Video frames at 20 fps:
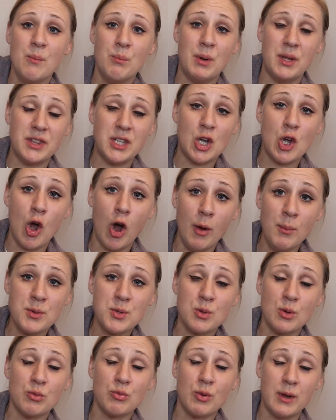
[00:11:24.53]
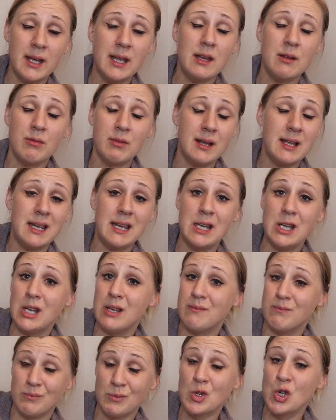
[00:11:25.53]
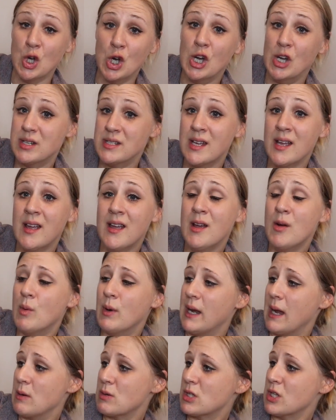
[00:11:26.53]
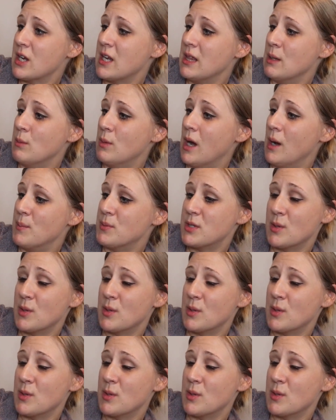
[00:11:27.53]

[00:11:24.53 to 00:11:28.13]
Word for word: but the comps were really, really good when I was looking them up.